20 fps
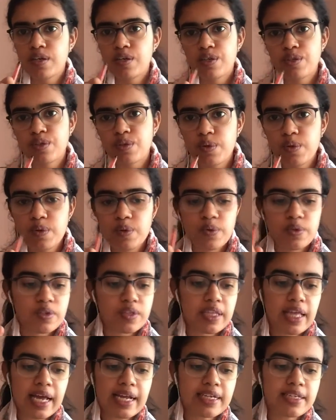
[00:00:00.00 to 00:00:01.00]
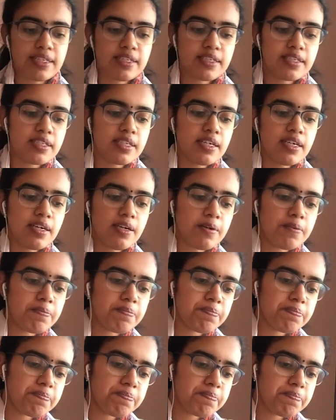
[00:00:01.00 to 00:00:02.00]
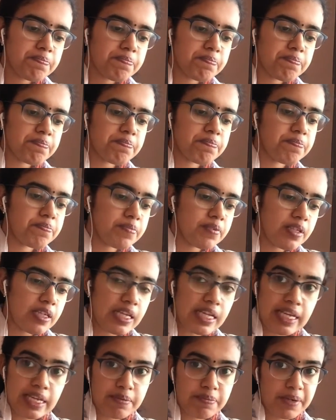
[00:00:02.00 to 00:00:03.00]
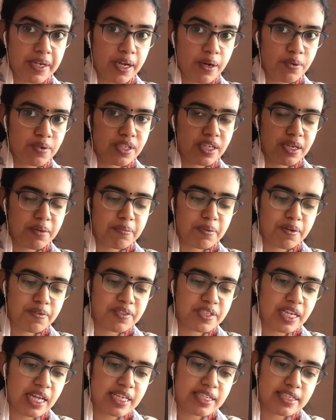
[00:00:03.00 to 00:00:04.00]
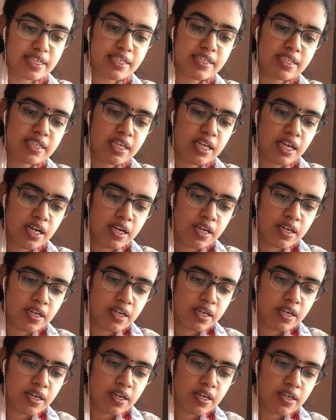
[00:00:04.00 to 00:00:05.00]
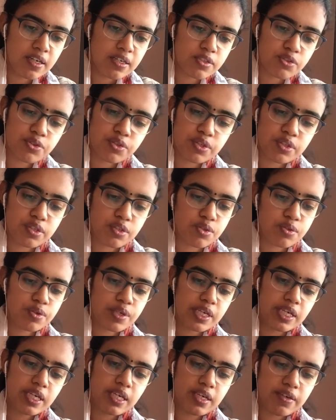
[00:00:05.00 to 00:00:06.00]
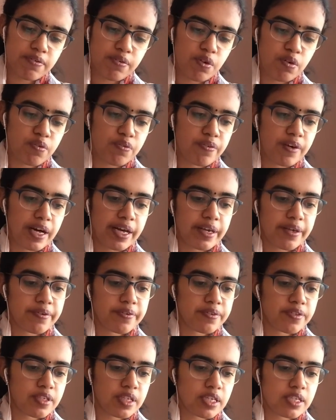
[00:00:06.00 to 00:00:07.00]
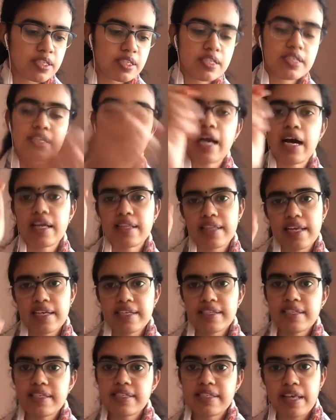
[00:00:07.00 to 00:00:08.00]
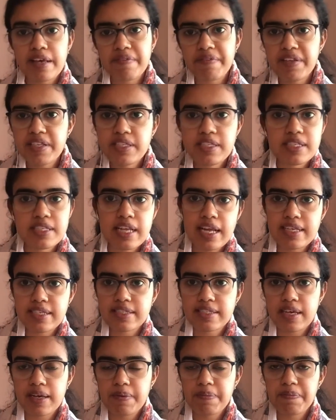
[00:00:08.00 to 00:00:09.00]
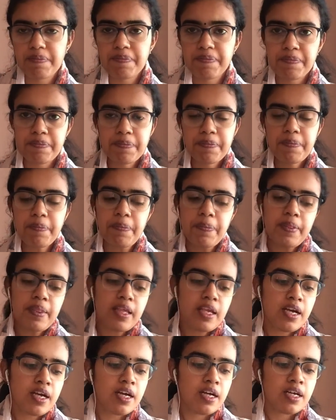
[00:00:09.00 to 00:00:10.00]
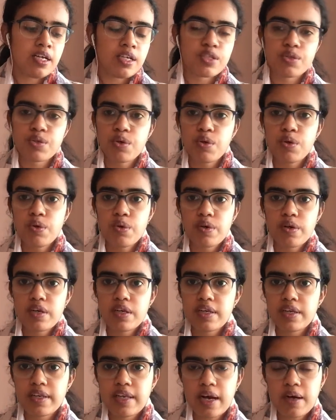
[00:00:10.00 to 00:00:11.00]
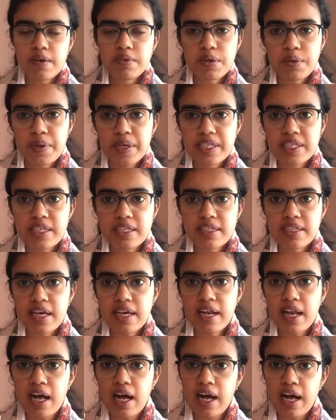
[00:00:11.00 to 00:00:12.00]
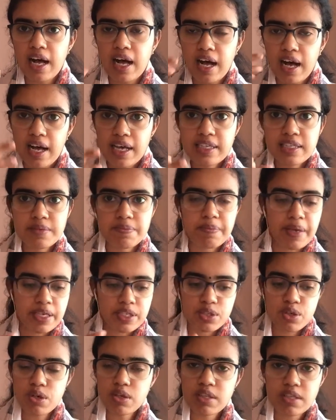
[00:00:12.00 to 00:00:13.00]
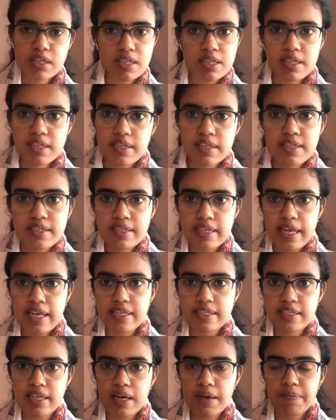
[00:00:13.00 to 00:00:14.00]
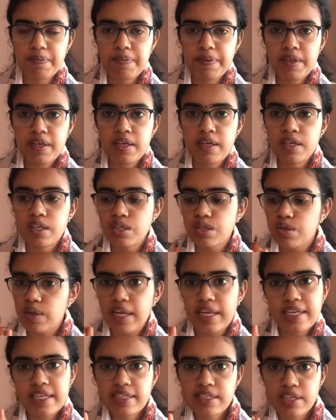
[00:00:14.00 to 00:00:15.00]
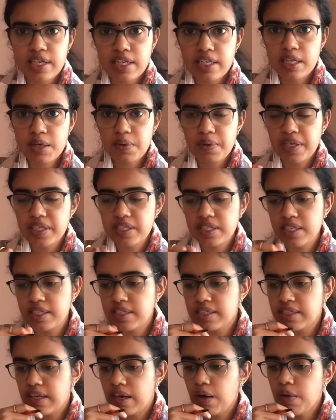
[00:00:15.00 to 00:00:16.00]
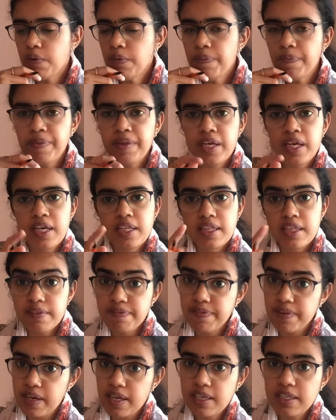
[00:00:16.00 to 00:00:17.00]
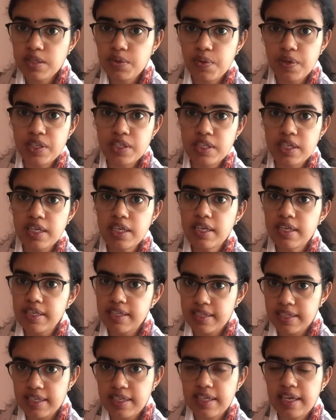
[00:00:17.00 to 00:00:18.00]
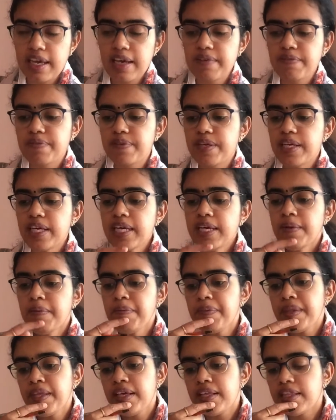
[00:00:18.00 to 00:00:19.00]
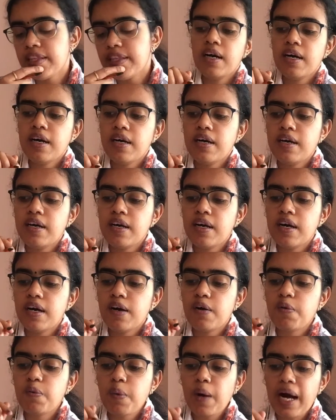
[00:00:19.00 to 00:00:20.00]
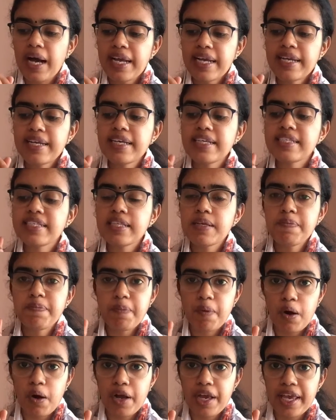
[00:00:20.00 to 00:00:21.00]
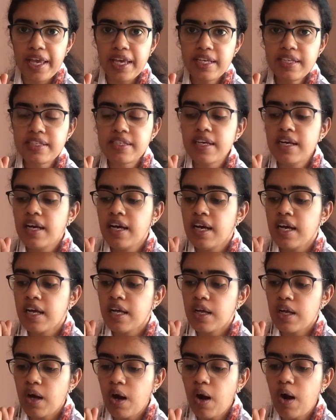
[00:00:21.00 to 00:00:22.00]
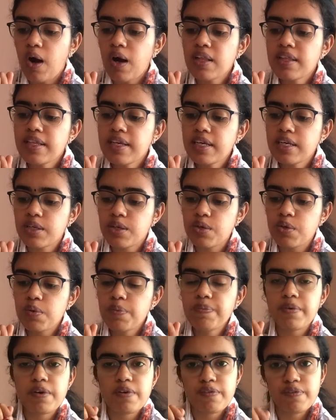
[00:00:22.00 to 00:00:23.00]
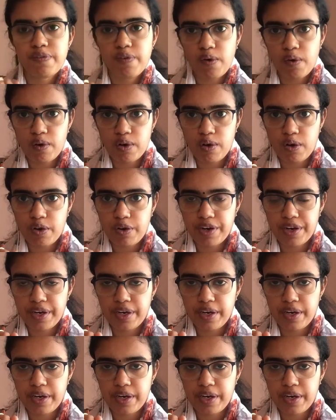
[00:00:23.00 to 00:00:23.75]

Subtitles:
So that is the, let me count the number of stanzas. 3, 4, 5, 6. Yeah, that is the 7th stanza. So now the questions are asked based on this stanza. So let us the questions now. The first question, listen carefully. Why does the poet call the group forlorn?